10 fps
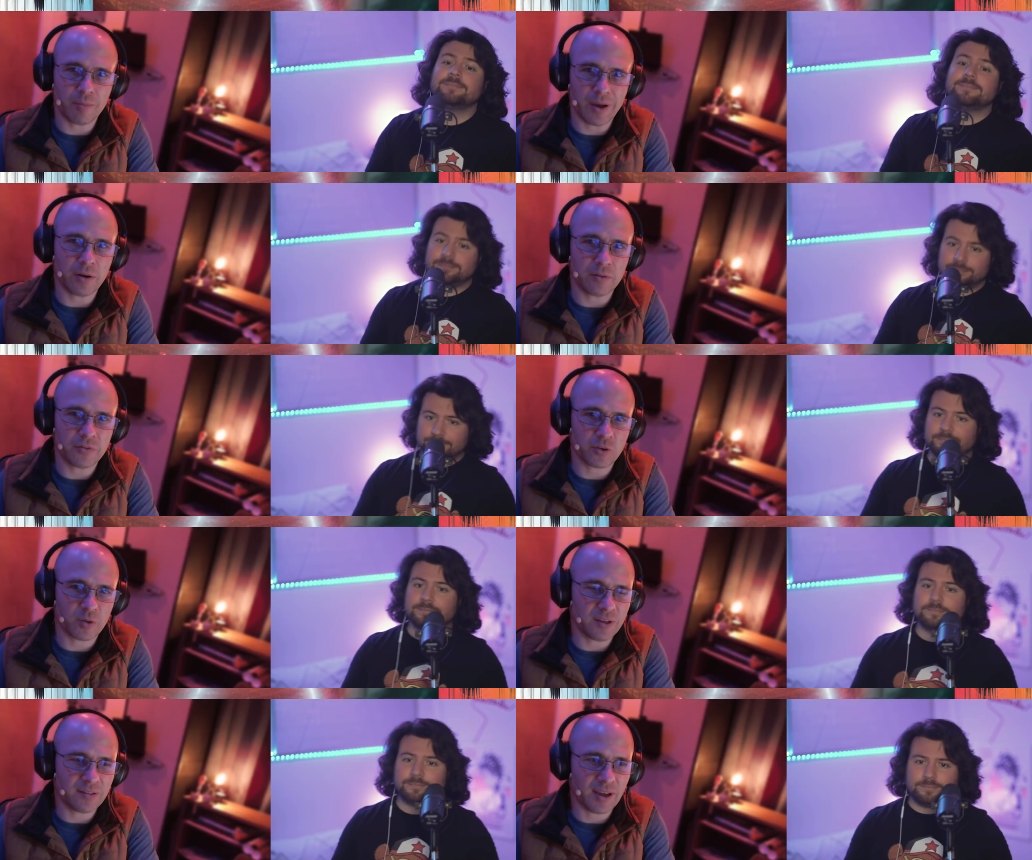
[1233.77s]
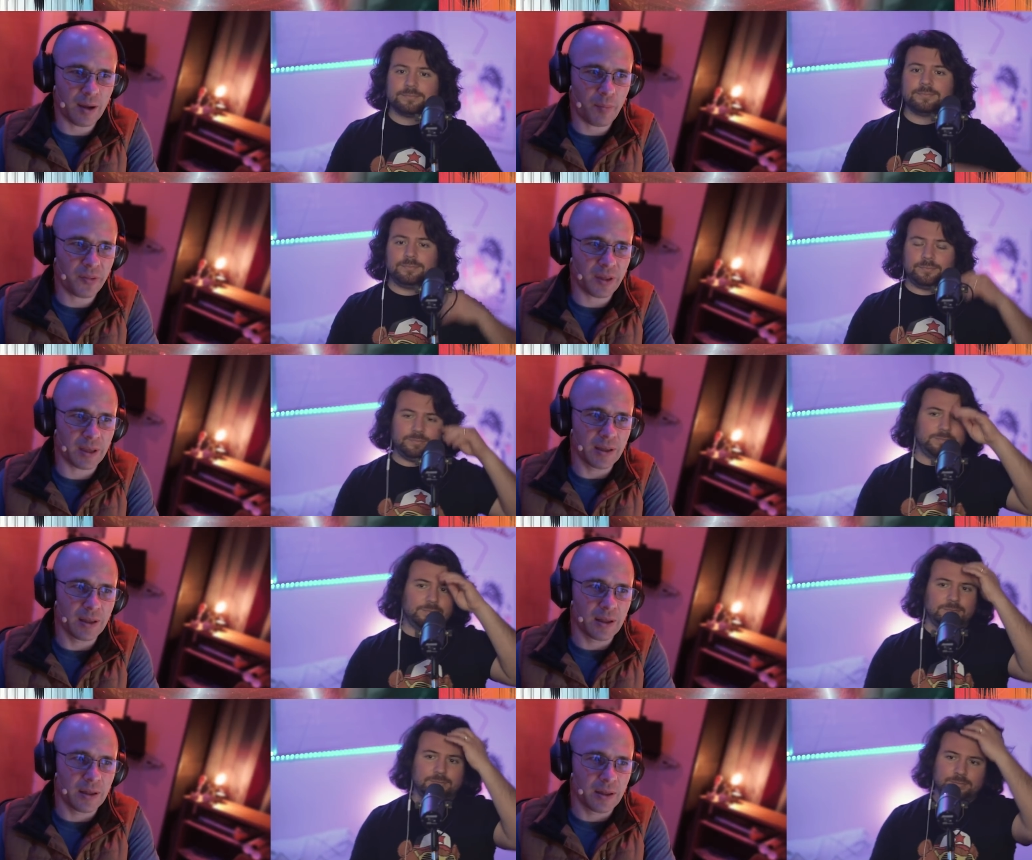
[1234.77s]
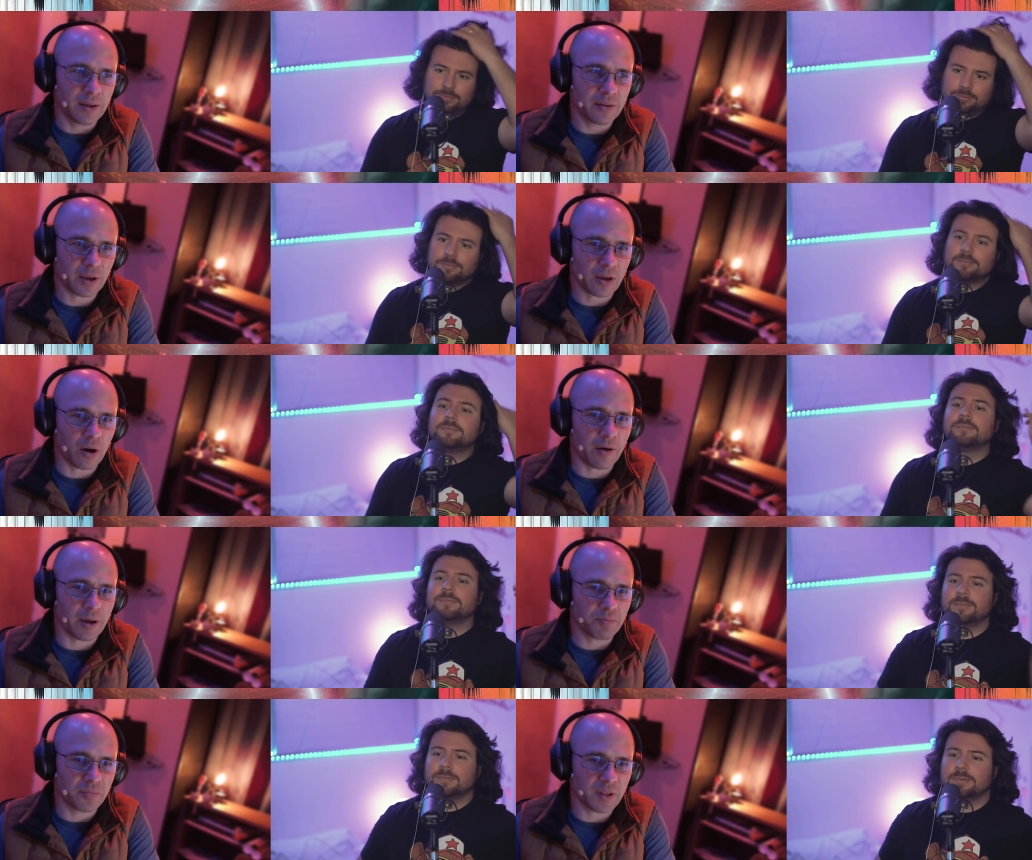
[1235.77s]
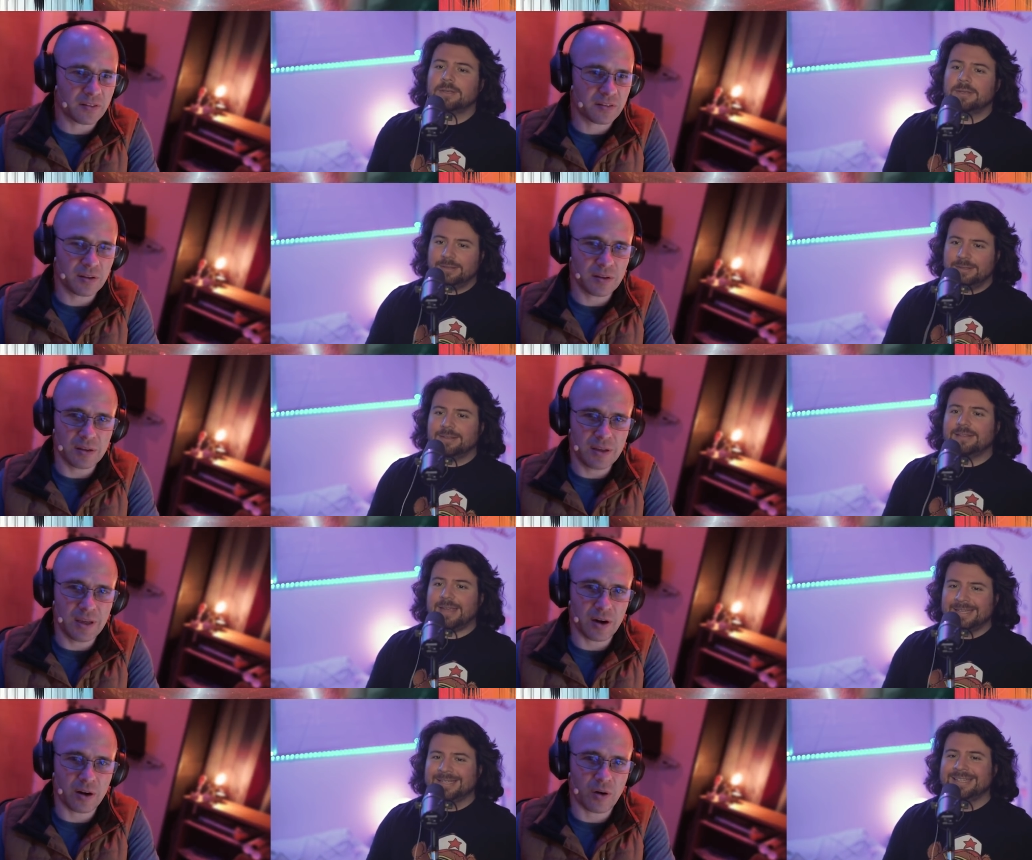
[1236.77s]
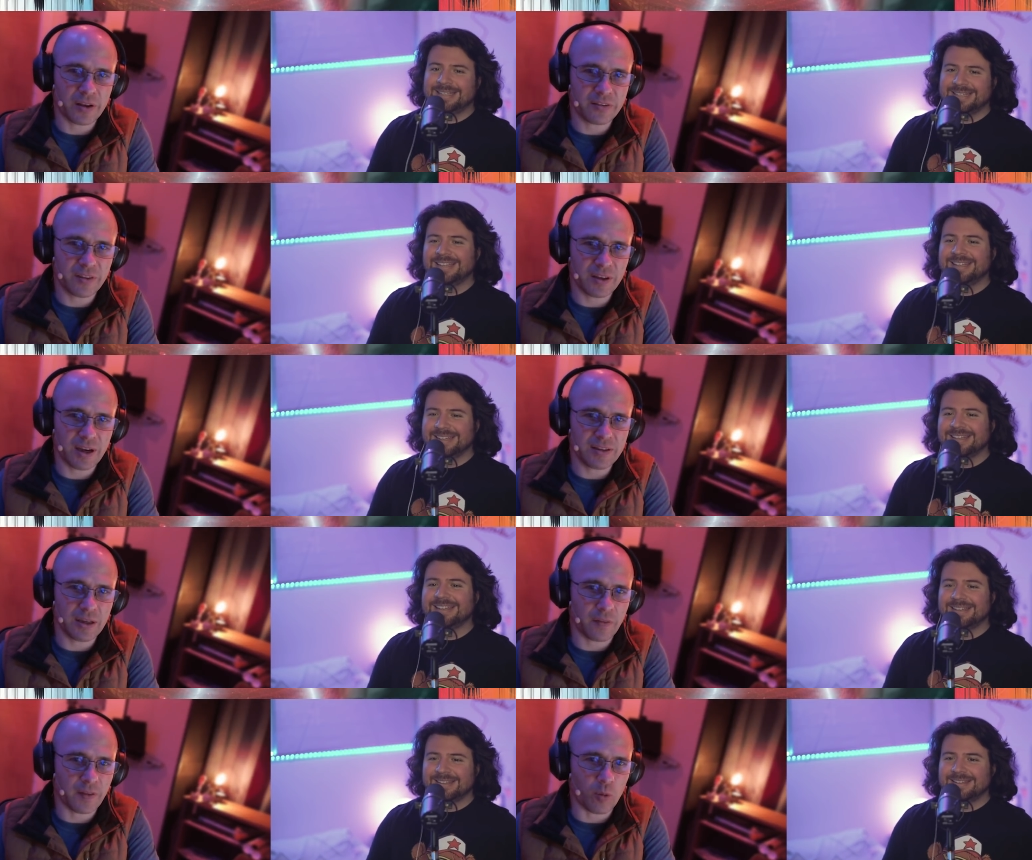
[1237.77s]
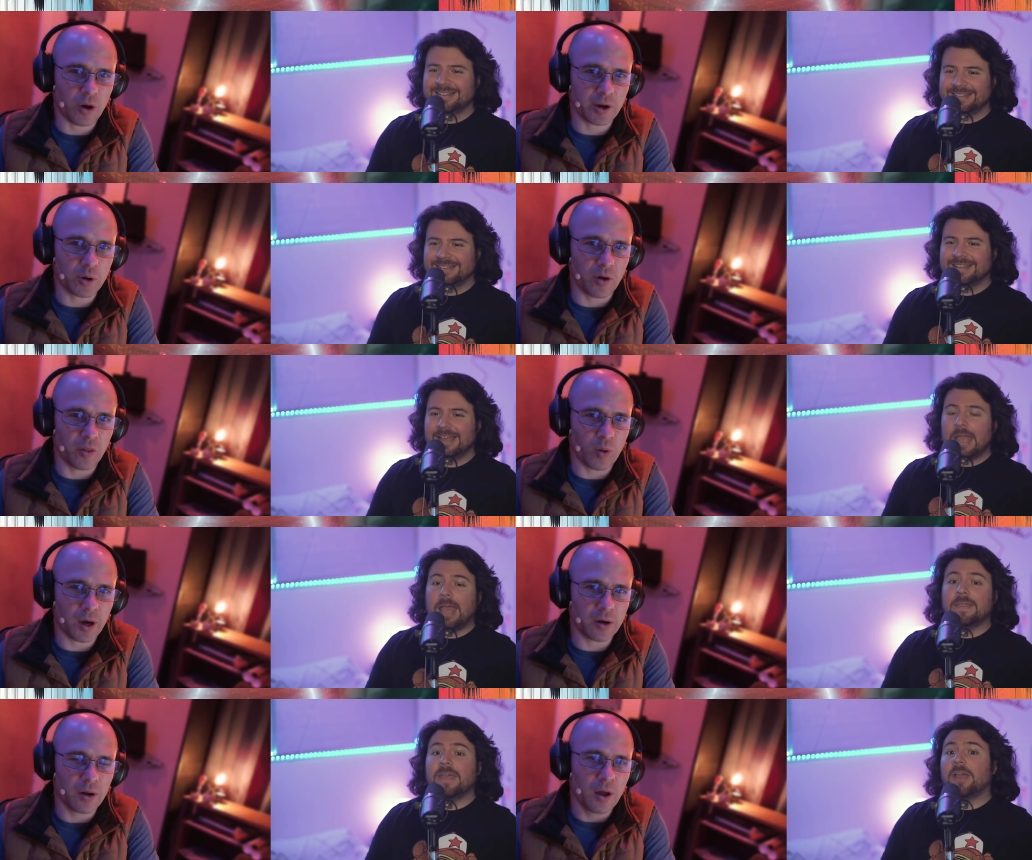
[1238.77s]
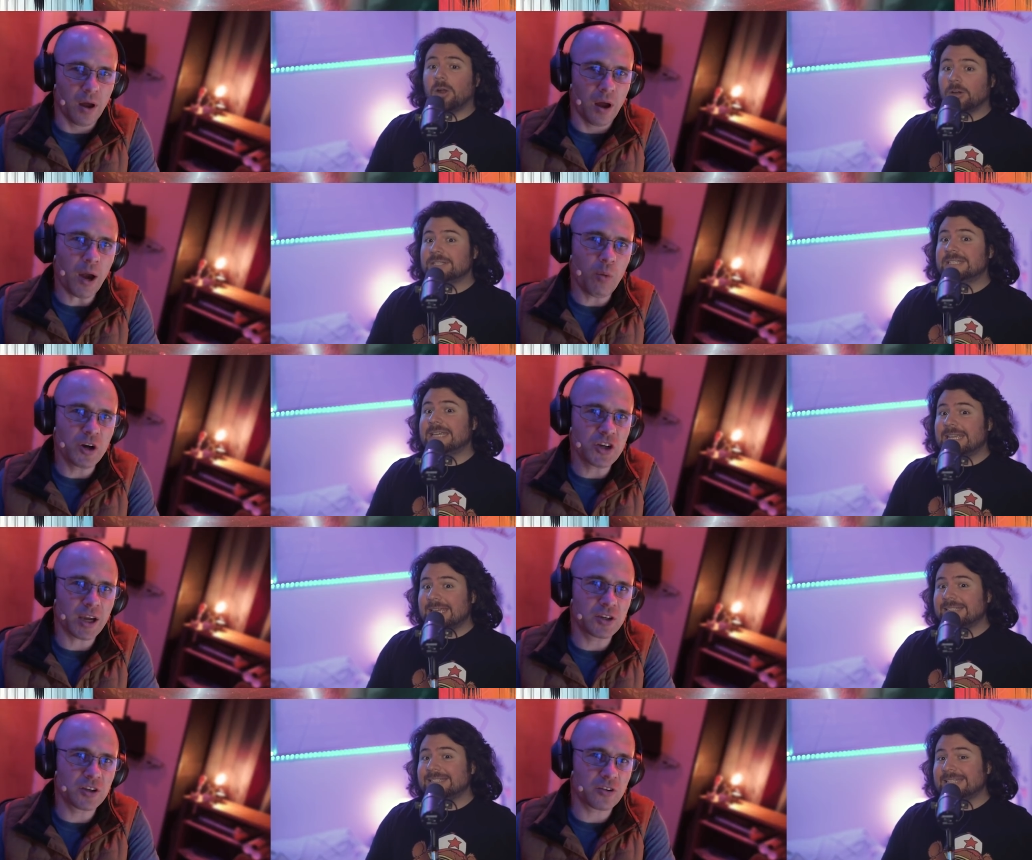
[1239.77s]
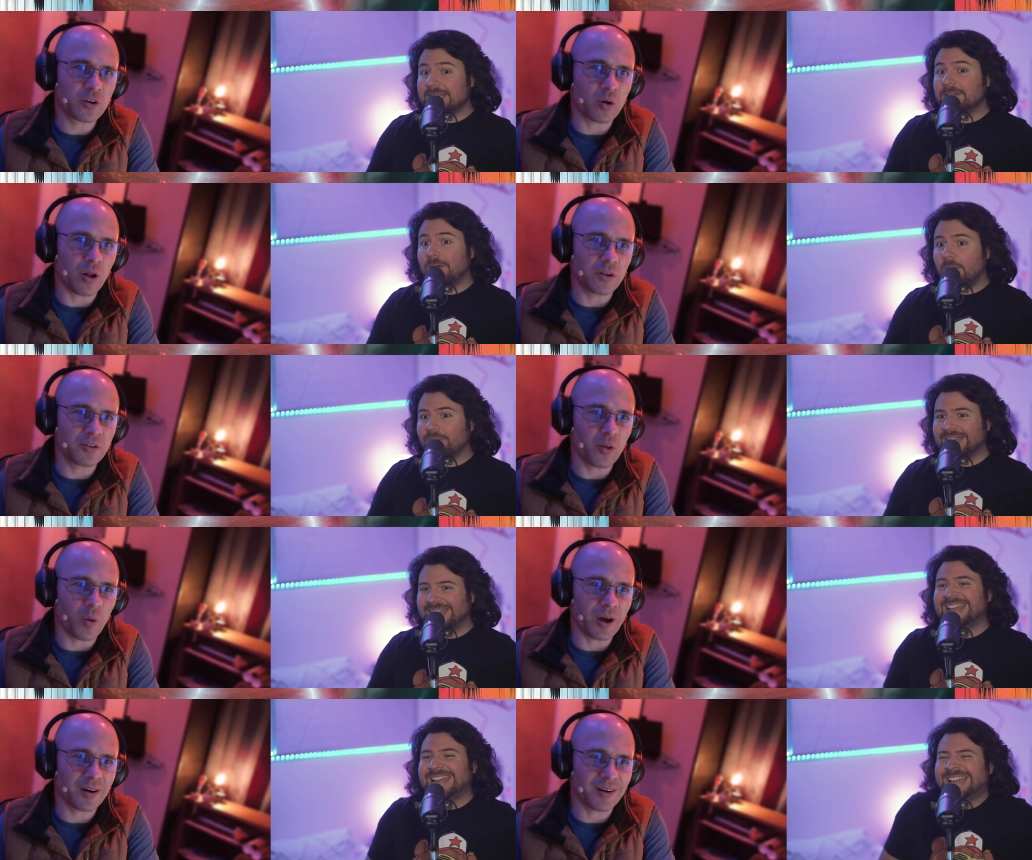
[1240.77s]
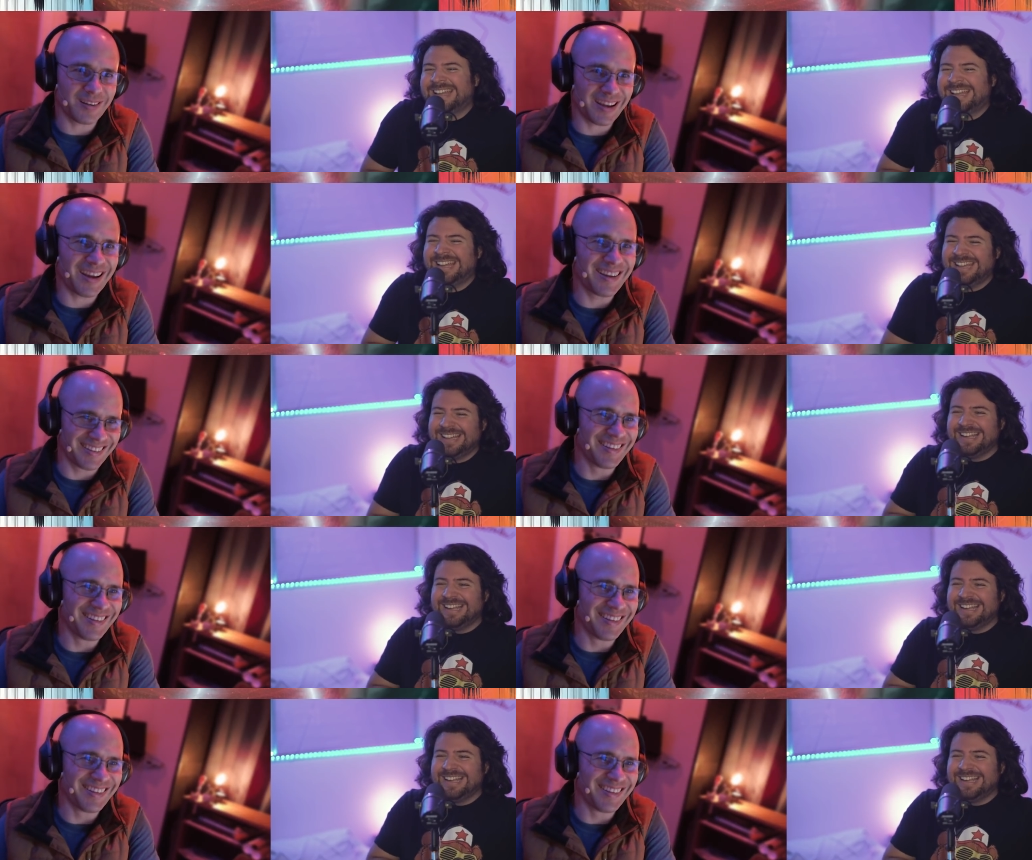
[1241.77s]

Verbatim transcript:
Speaker 1: amount of screen time that he's like, "All right, let's get yeah. across the idea that they want to go on the water. They are. I wish I could just crawl into the water. Yeah.